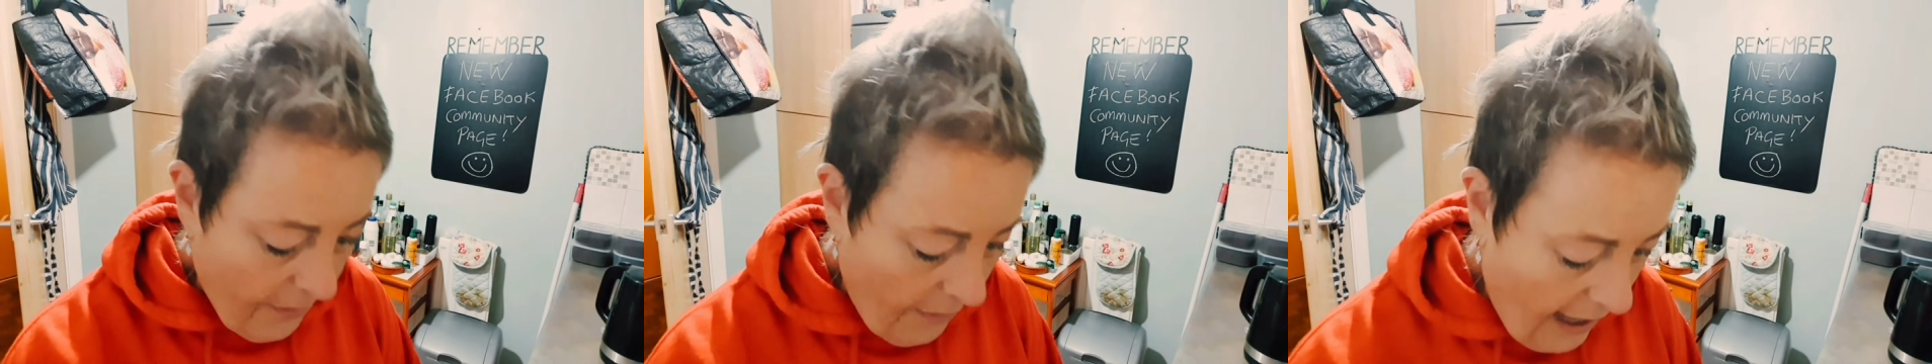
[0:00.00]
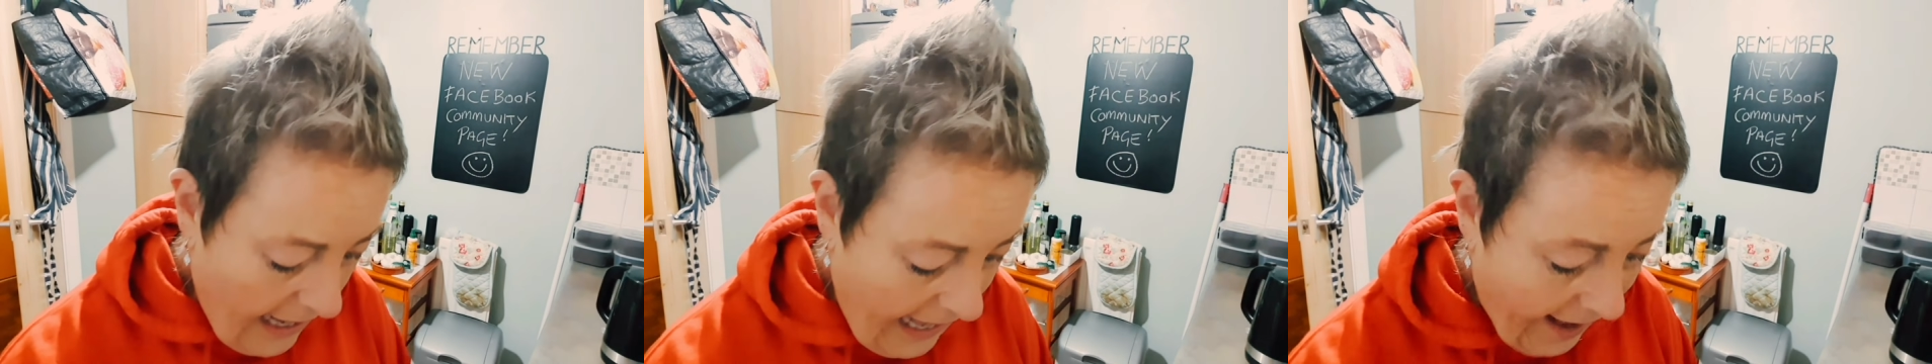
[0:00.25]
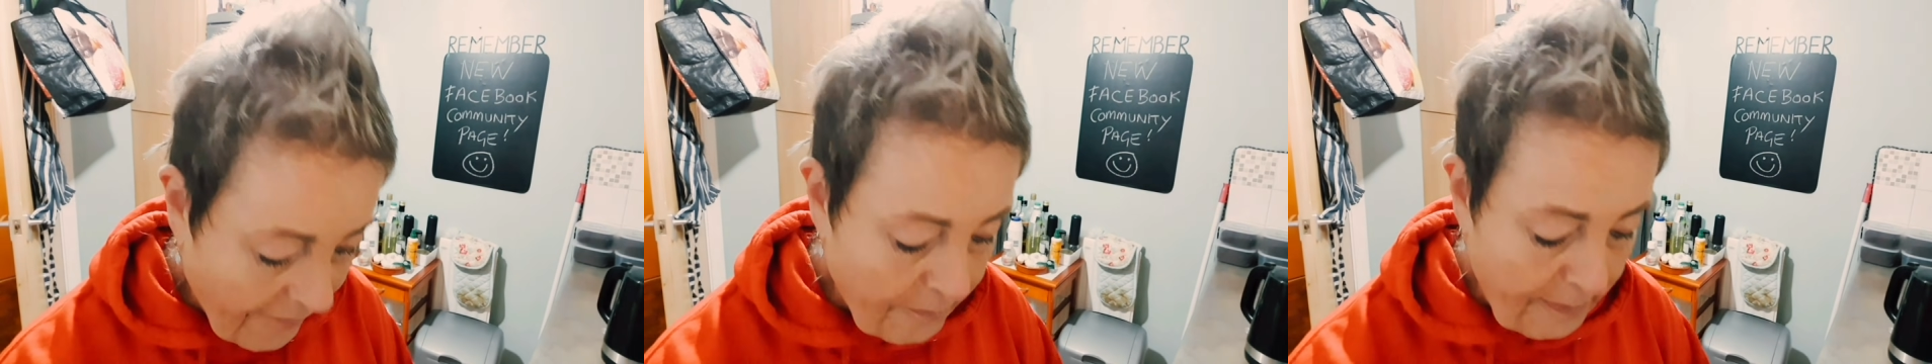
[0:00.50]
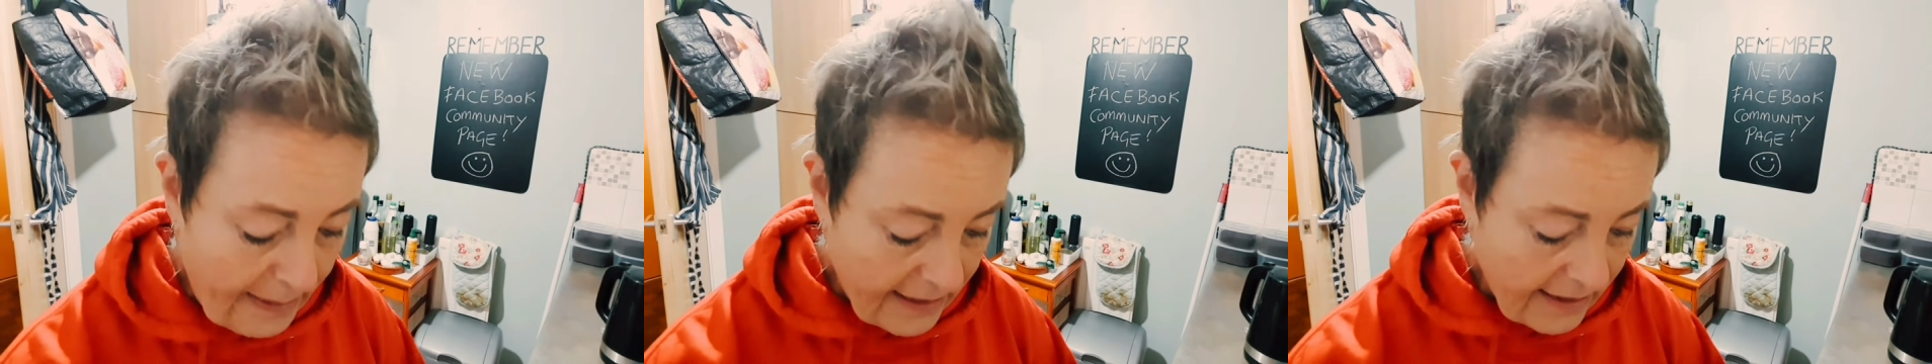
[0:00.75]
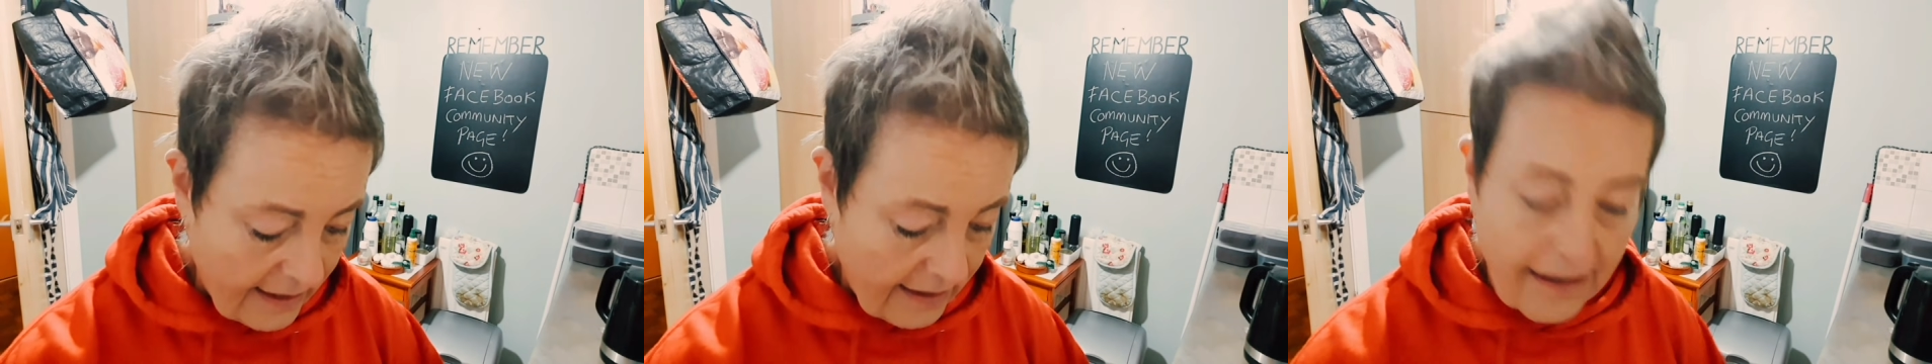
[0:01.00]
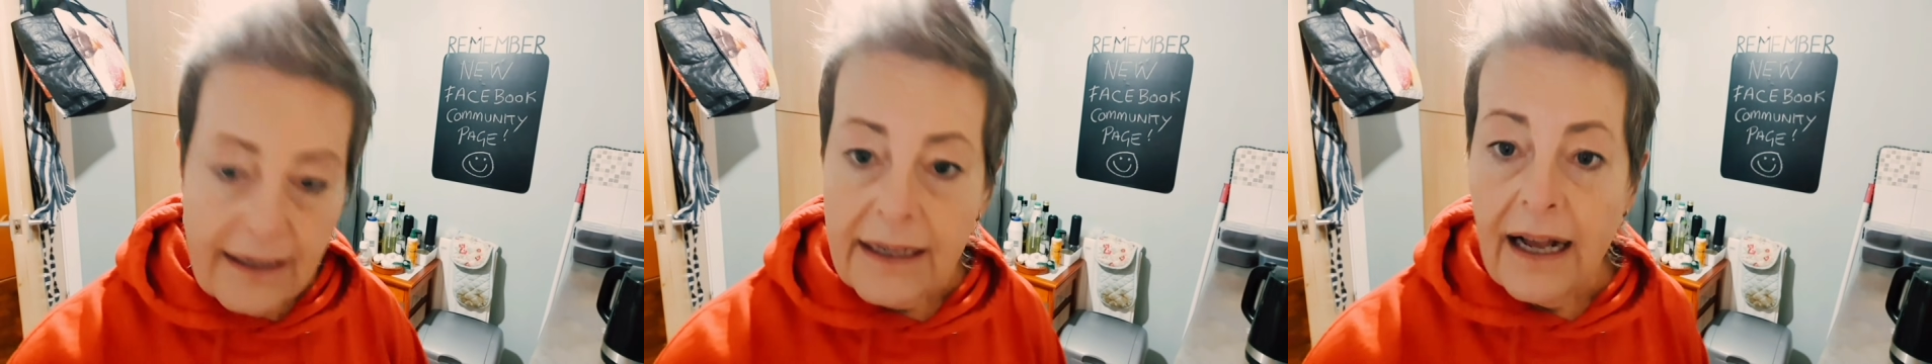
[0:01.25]
Now, I have
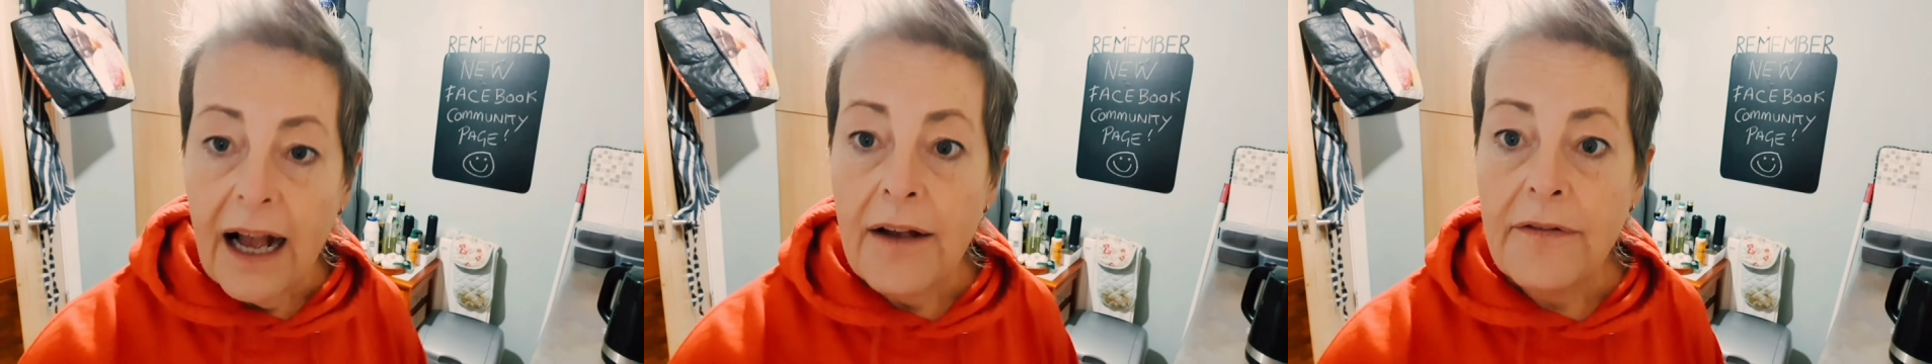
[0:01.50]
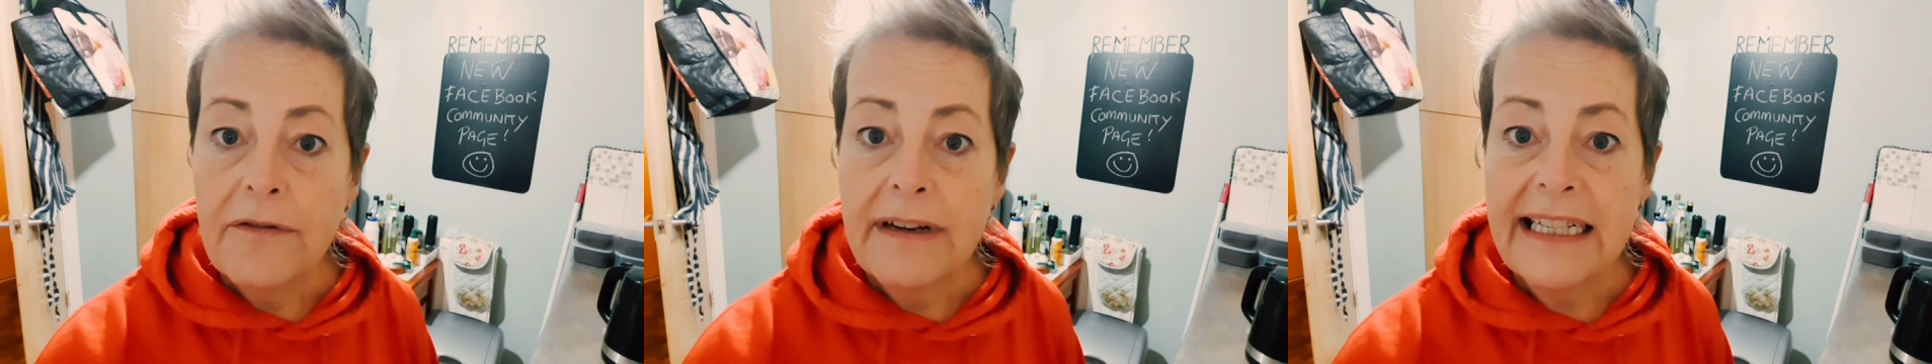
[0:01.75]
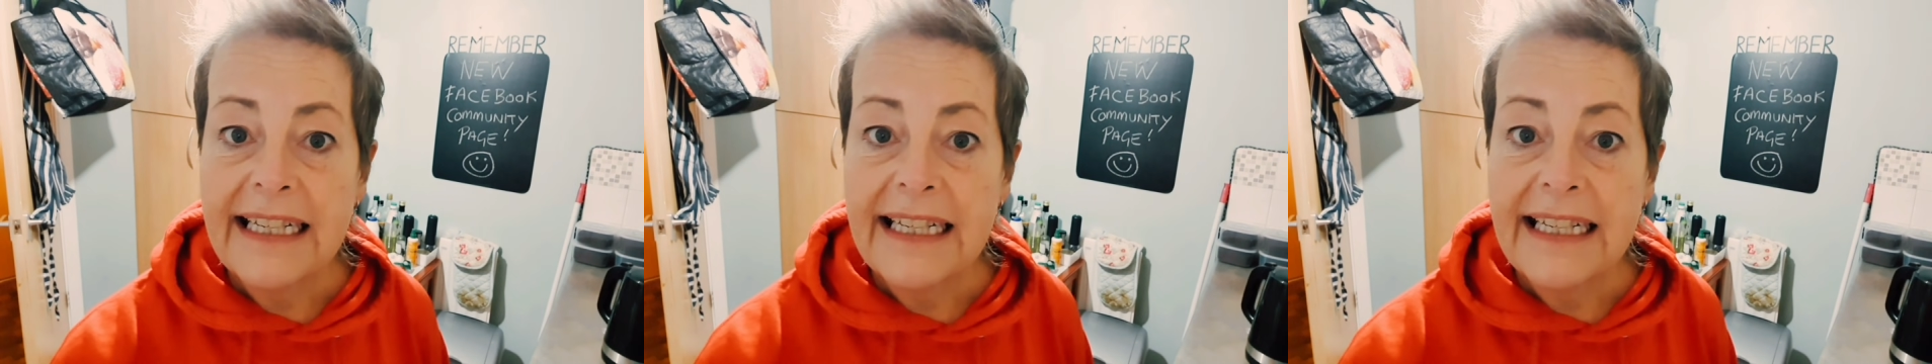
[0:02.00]
been, over